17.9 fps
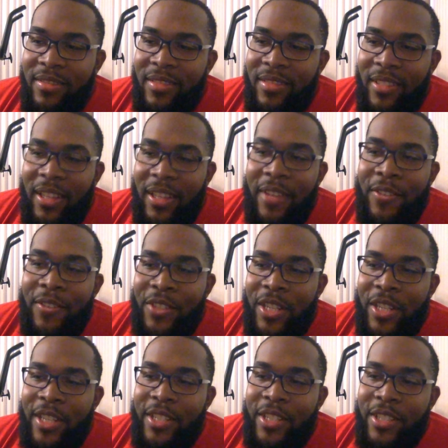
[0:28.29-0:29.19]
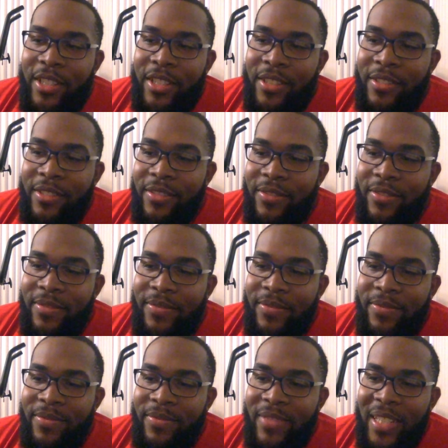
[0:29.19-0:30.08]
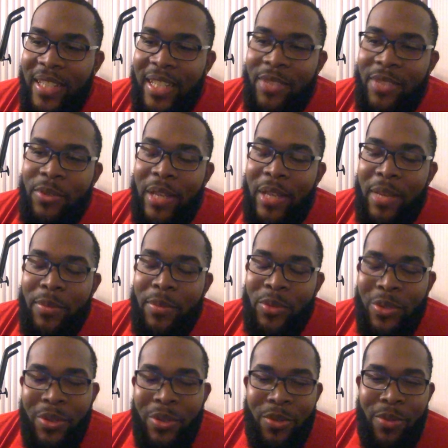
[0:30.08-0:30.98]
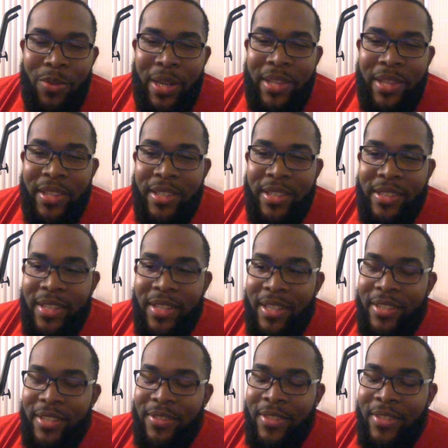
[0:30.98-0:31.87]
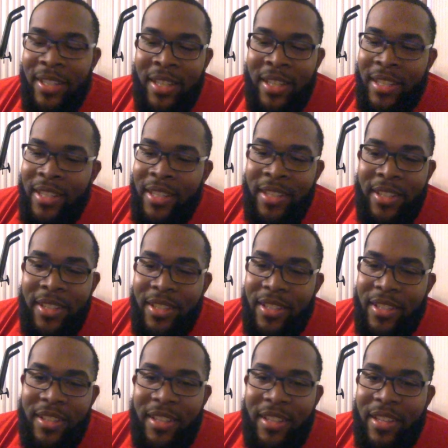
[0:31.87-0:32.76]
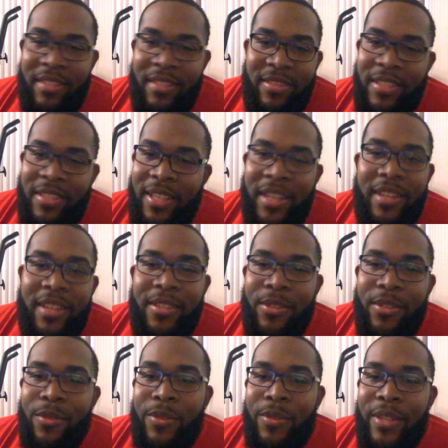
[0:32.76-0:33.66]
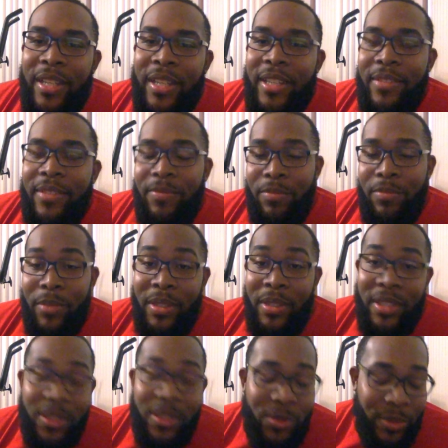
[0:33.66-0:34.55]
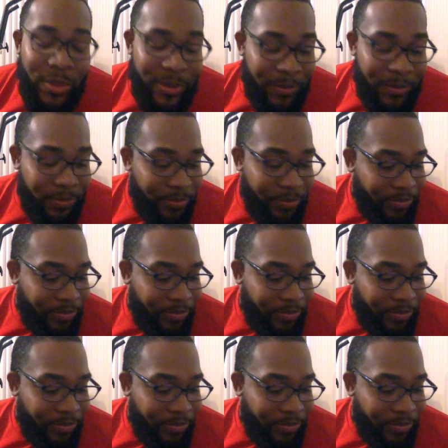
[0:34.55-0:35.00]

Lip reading: life changing, and that's what happens when you don't write things down. Yeah, you'll forget. But this one,